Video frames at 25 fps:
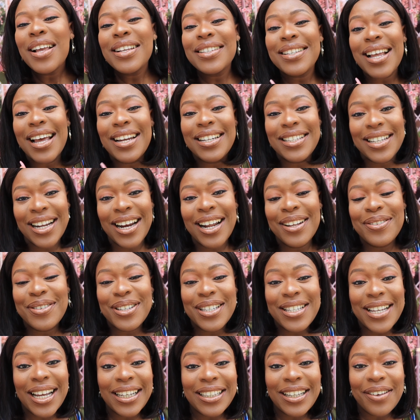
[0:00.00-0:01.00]
So I decided
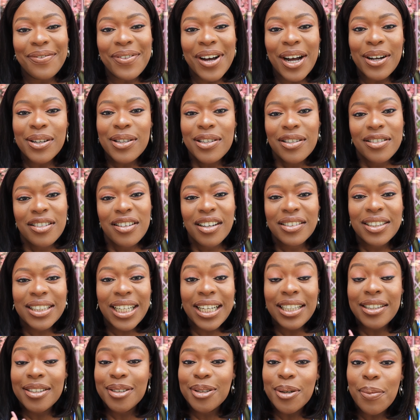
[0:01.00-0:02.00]
to take them out to just
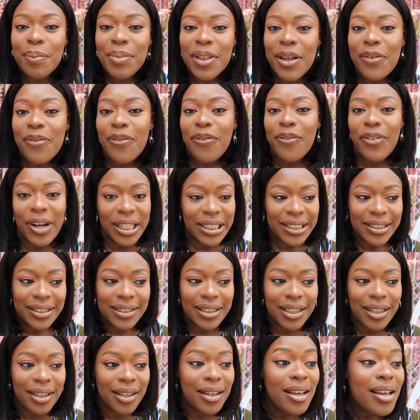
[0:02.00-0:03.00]
eat something
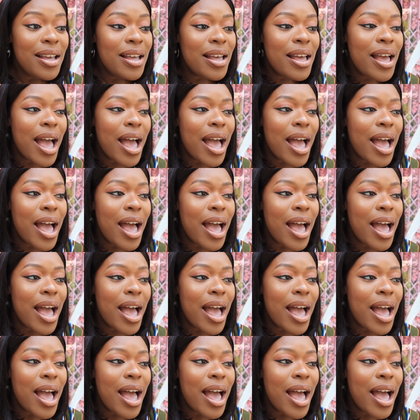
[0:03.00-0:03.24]
fancy.